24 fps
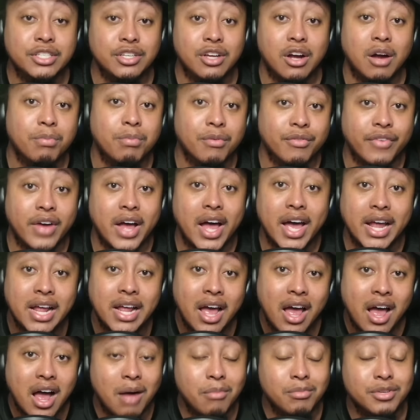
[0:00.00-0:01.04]
y'all provide.
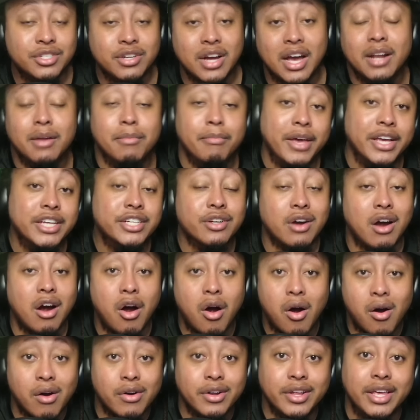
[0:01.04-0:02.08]
I'm gonna try to make sure I
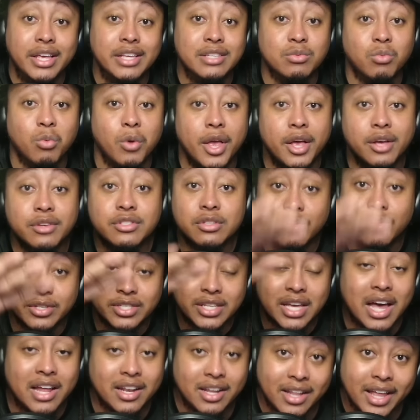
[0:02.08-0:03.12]
heart it as well. So it's
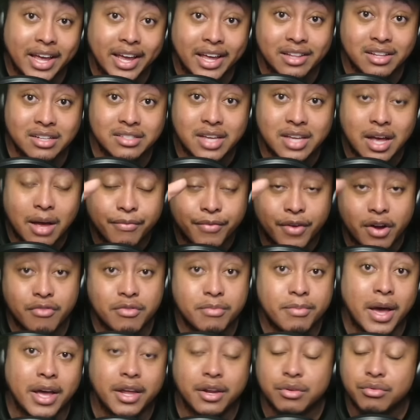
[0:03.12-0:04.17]
kind of like at the top for
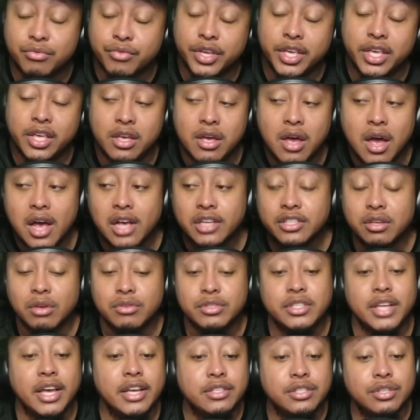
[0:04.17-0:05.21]
everybody to read. So
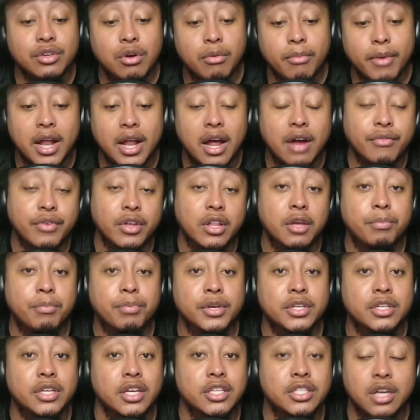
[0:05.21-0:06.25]
stay tuned, man. I really
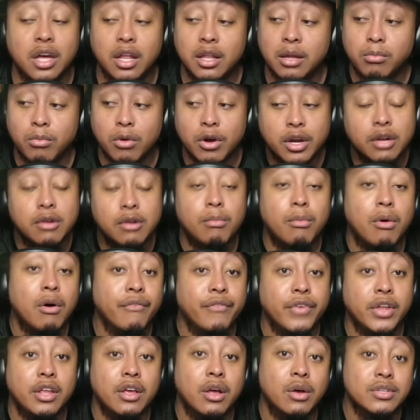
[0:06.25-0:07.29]
appreciate y'all. I'm working on more
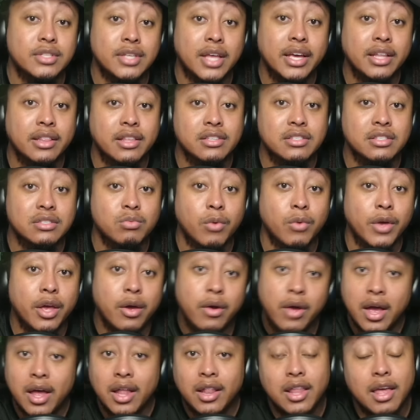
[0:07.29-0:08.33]
videos like this as well.
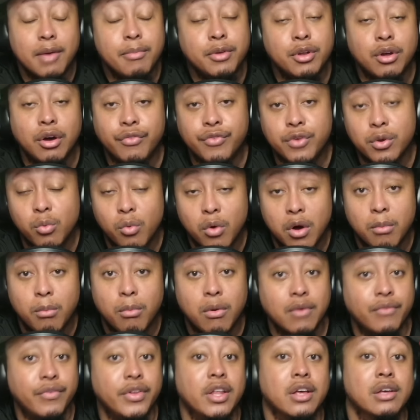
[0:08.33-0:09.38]
Let me know if you want
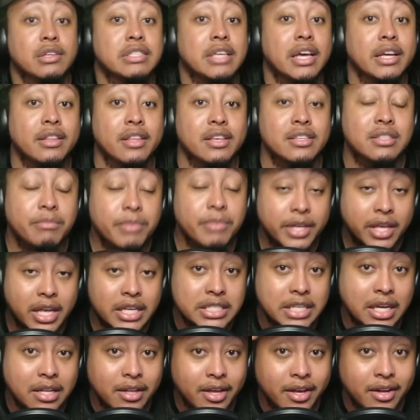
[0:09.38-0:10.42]
more videos like this. I'm going to
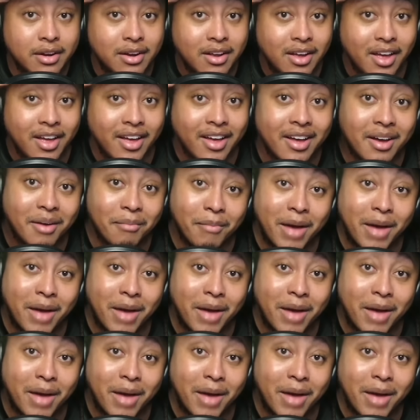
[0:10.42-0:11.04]
catch y'all later. I'm